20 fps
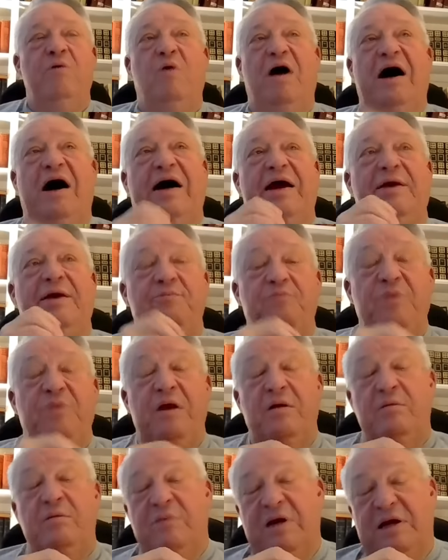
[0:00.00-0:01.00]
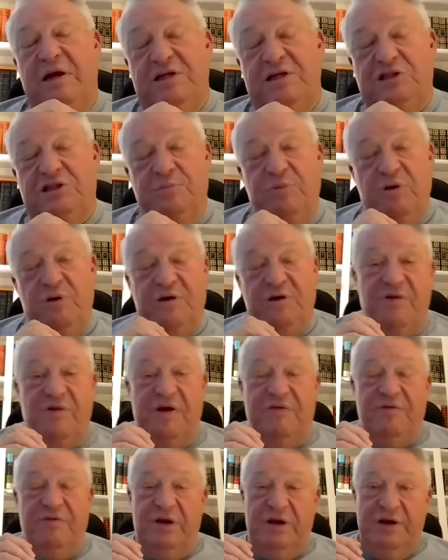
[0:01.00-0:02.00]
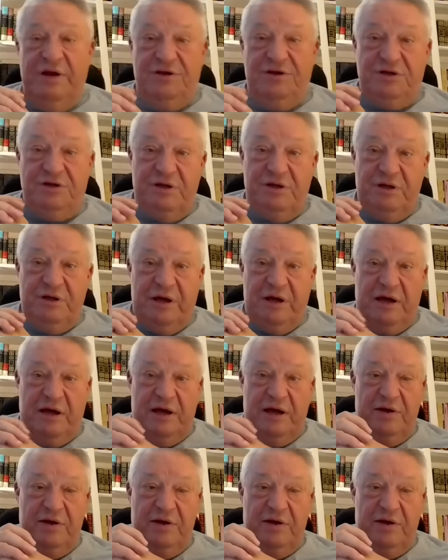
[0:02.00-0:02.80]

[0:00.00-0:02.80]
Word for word: Why? Because the book of Revelation